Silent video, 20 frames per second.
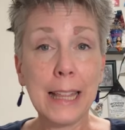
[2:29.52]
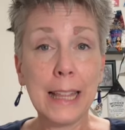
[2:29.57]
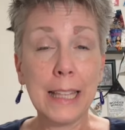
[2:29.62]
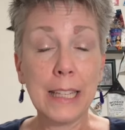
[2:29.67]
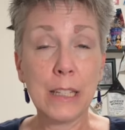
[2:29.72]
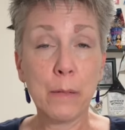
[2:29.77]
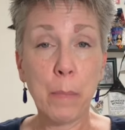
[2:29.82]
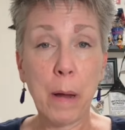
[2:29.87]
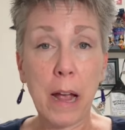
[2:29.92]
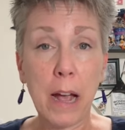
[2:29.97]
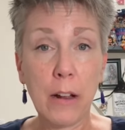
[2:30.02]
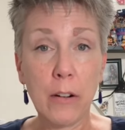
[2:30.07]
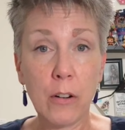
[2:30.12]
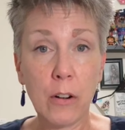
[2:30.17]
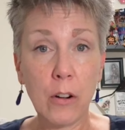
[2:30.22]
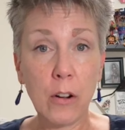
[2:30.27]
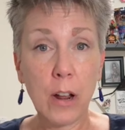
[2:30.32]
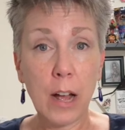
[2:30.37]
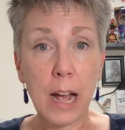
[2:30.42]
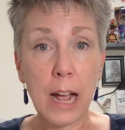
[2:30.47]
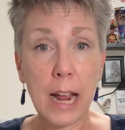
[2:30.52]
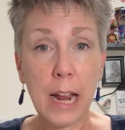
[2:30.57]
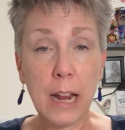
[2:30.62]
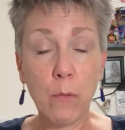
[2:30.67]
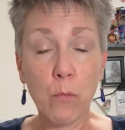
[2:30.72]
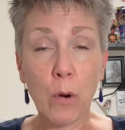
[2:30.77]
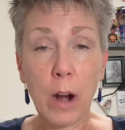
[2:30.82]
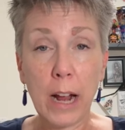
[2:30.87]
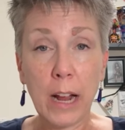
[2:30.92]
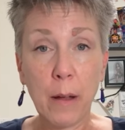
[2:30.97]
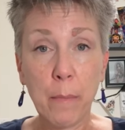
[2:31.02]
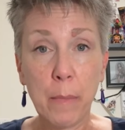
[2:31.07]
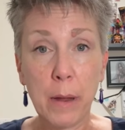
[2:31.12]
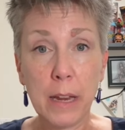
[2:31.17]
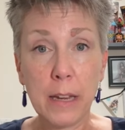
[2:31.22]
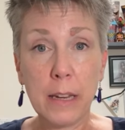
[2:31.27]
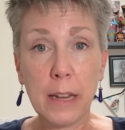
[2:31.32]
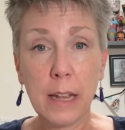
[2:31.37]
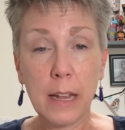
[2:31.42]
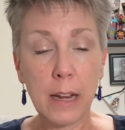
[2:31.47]
this pattern. I
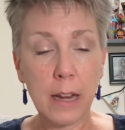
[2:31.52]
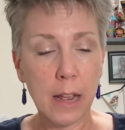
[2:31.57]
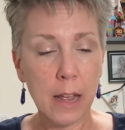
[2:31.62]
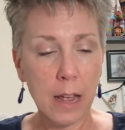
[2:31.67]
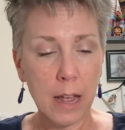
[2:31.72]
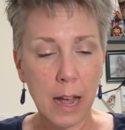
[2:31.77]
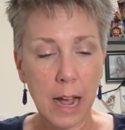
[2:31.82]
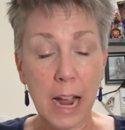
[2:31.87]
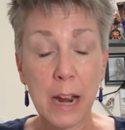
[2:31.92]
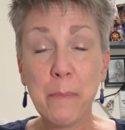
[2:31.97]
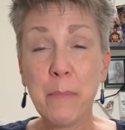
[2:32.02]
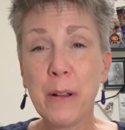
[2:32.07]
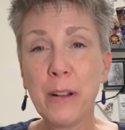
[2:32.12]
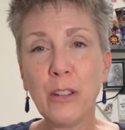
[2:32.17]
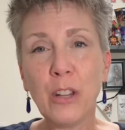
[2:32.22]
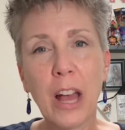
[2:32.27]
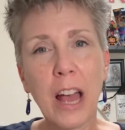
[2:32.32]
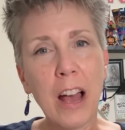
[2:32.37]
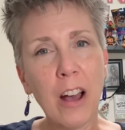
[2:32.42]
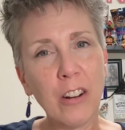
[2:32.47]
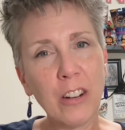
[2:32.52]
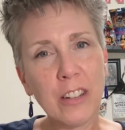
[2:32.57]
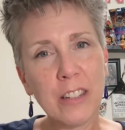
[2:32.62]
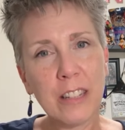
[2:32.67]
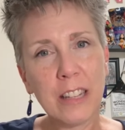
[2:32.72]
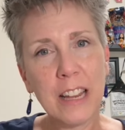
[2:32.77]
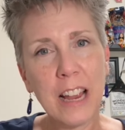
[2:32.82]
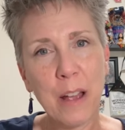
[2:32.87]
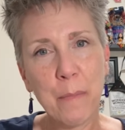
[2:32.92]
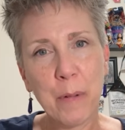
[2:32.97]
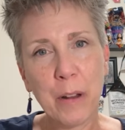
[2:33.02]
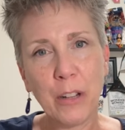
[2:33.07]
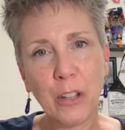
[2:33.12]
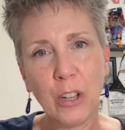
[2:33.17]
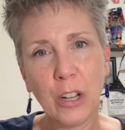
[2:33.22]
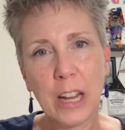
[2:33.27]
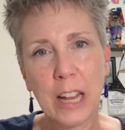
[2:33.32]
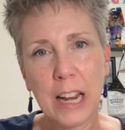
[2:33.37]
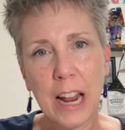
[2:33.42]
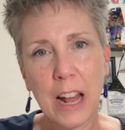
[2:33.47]
recommend it. I've been
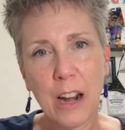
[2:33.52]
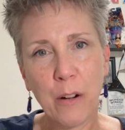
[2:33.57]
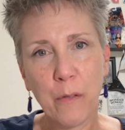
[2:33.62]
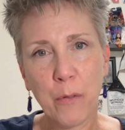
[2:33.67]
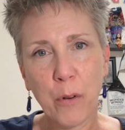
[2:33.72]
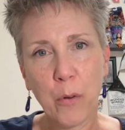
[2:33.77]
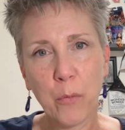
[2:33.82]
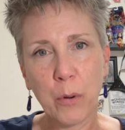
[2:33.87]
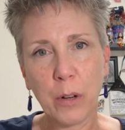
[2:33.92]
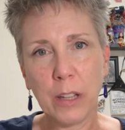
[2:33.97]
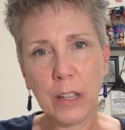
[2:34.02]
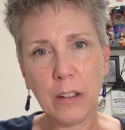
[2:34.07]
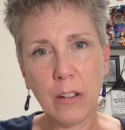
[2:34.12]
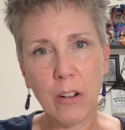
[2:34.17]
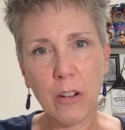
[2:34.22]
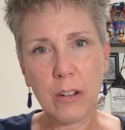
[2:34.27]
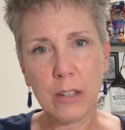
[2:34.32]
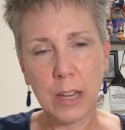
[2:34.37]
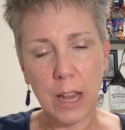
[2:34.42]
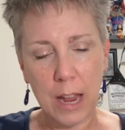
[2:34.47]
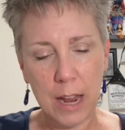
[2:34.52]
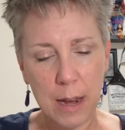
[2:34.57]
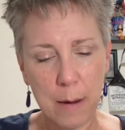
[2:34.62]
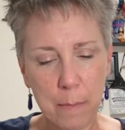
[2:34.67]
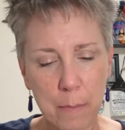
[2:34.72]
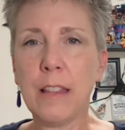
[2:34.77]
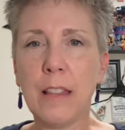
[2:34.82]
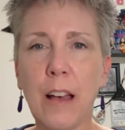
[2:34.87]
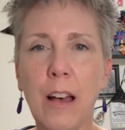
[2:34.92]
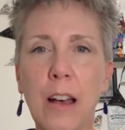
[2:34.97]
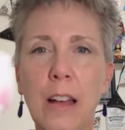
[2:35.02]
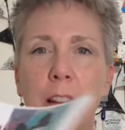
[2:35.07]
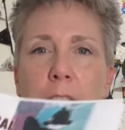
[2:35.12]
looking at it for a really long time. Thought